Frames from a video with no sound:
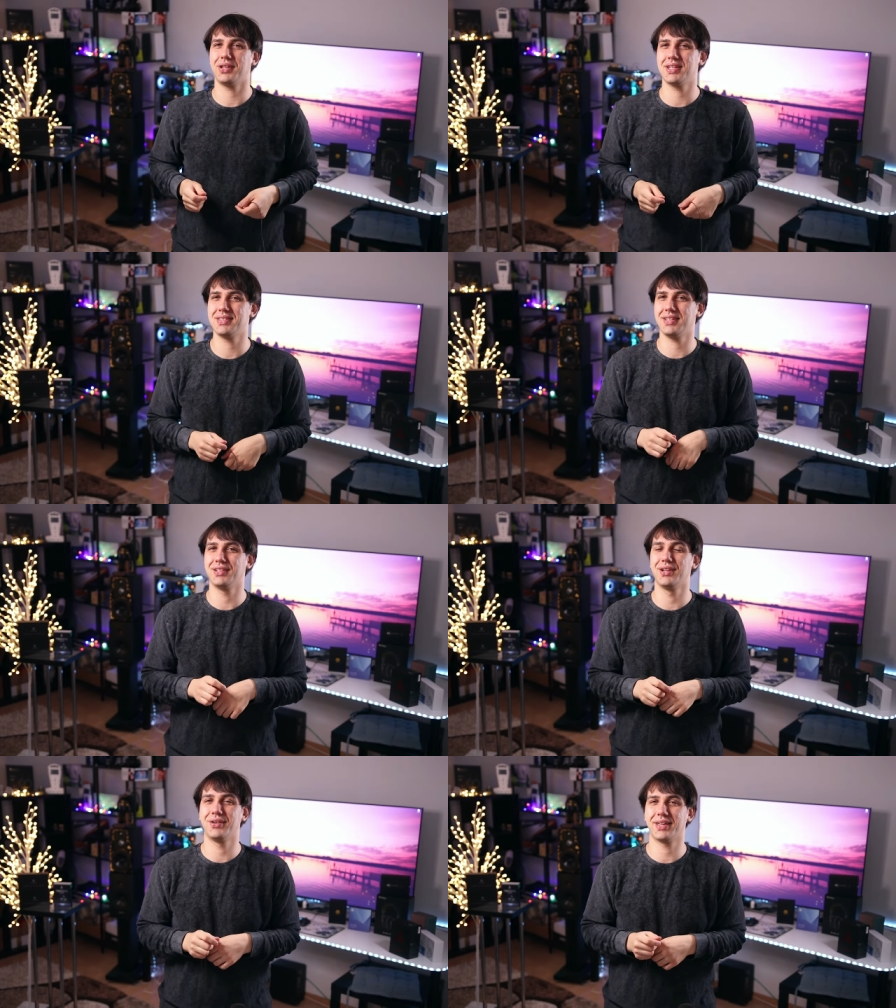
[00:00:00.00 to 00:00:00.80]
you can see
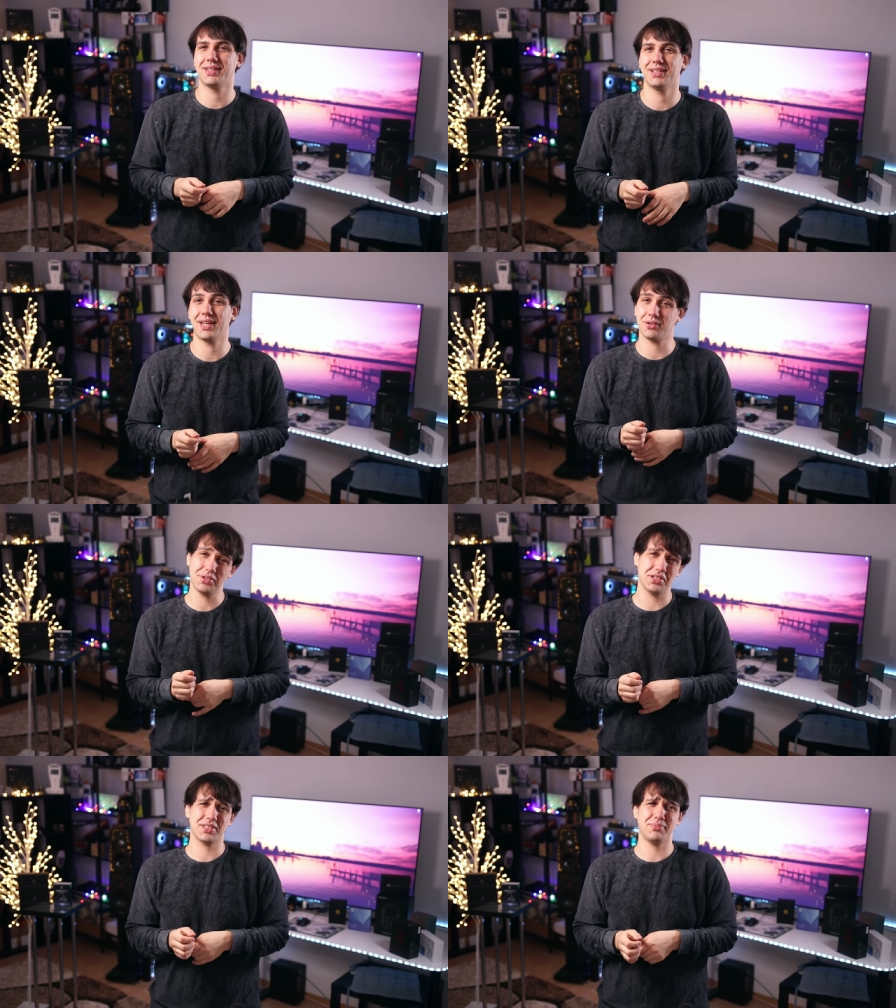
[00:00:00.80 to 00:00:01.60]
it glowing in the dark,
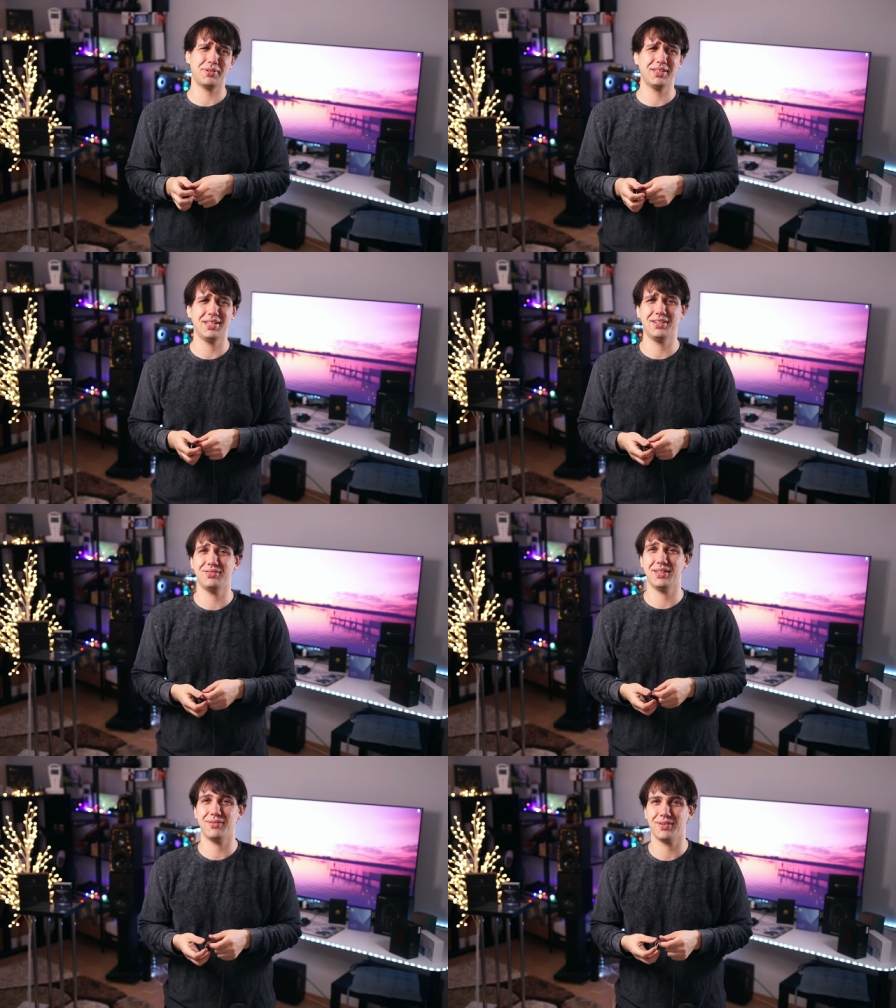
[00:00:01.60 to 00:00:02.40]
which is a pretty nifty